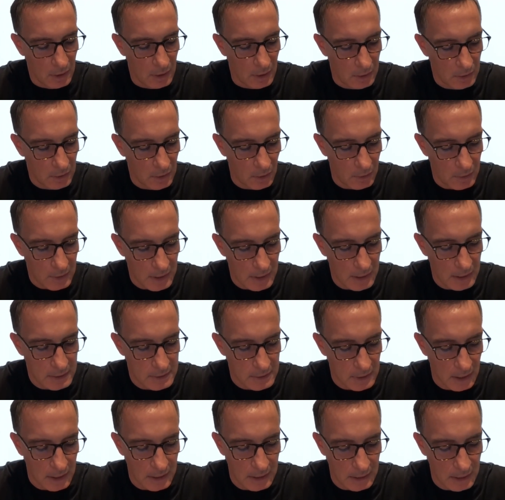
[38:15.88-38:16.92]
you know, it is
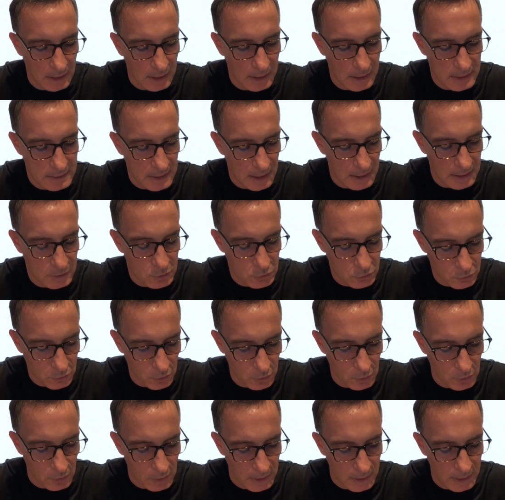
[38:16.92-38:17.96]
a it is a
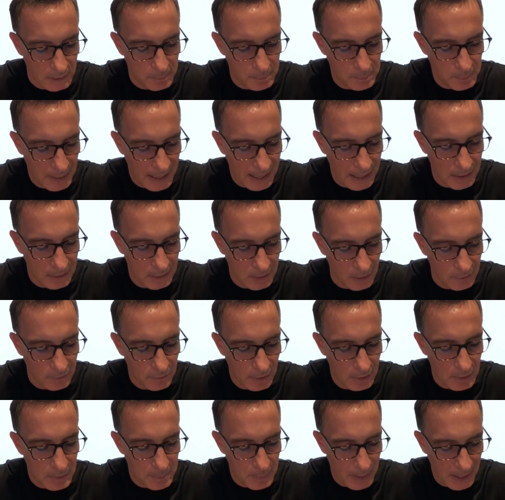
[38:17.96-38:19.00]
truly you know
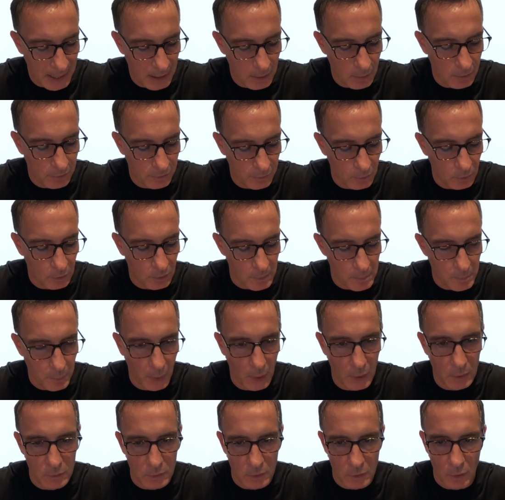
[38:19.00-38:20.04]
very powerful
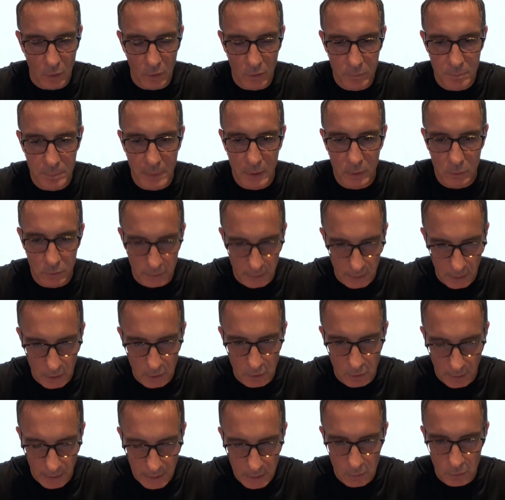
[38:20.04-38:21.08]
component of building a
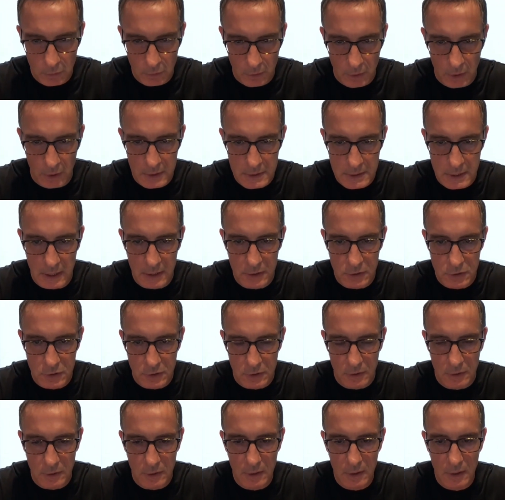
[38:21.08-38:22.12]
great
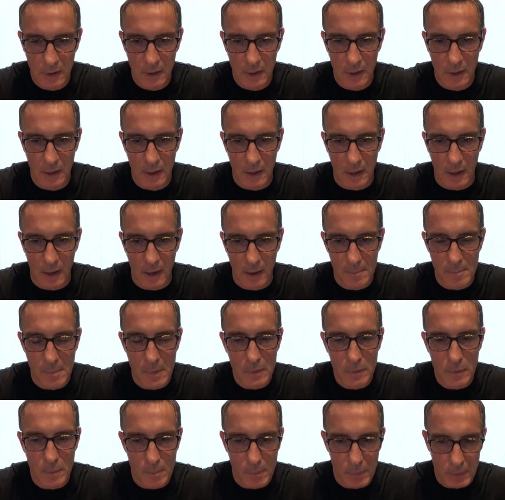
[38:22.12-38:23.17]
organisation. Um,
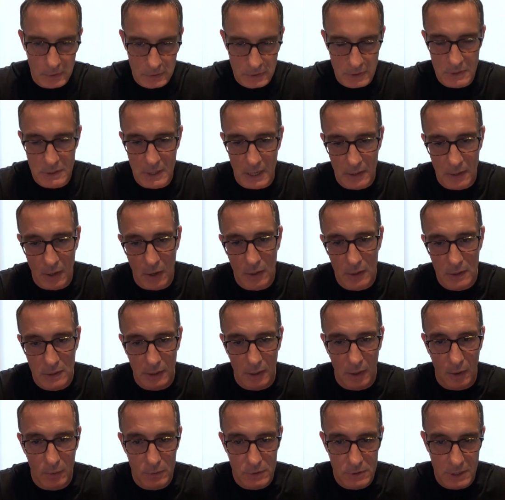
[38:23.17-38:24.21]
as I say, the only thing
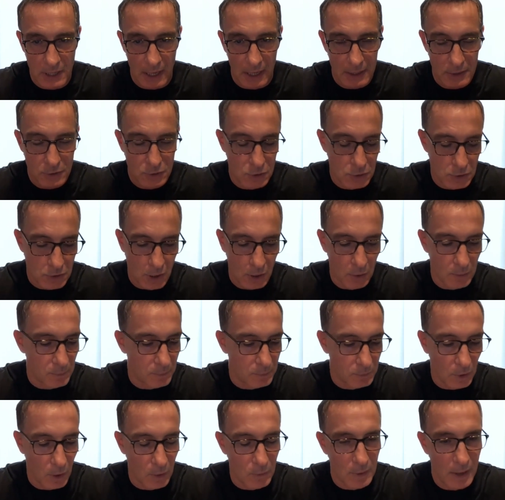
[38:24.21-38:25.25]
I would say is just don't
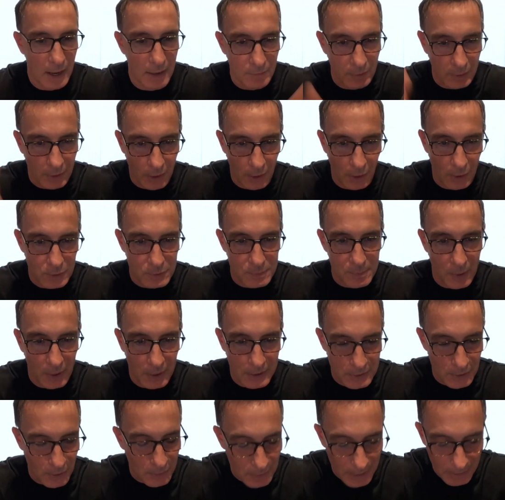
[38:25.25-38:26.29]
don't have a closed mind,
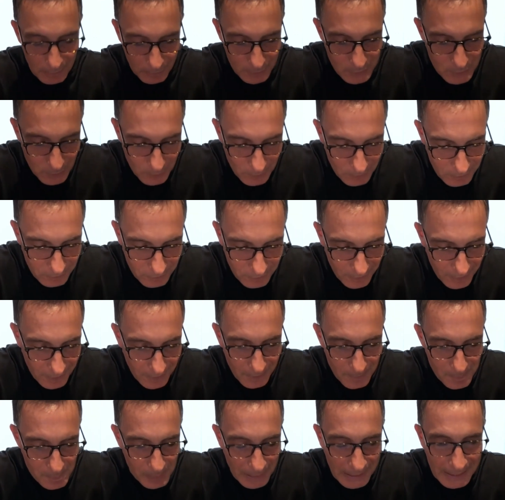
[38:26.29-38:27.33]
don't have a sort of
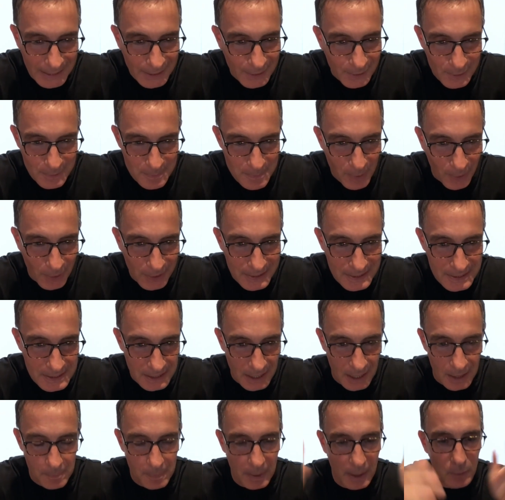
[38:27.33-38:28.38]
mm. blinkered
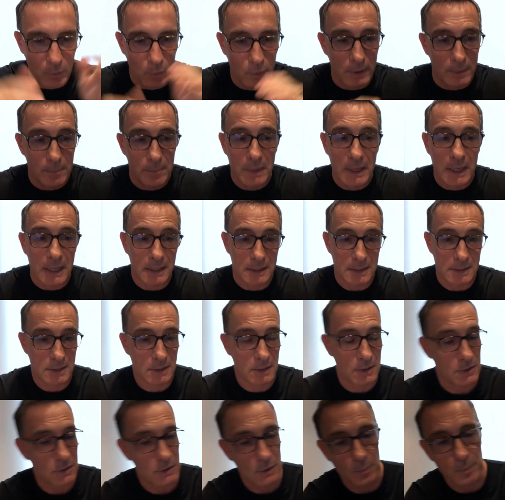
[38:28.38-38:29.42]
mindset about what it means
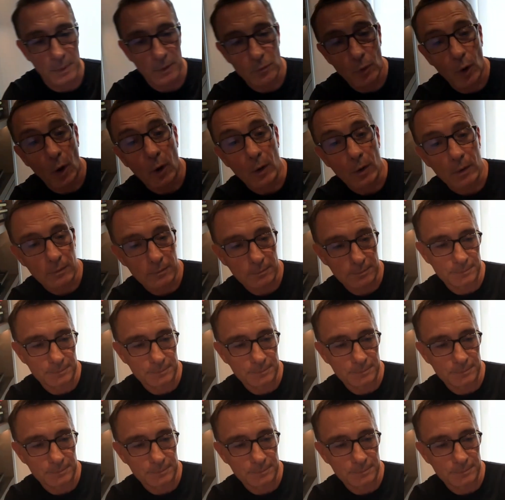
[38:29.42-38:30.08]
because you'll be wrong.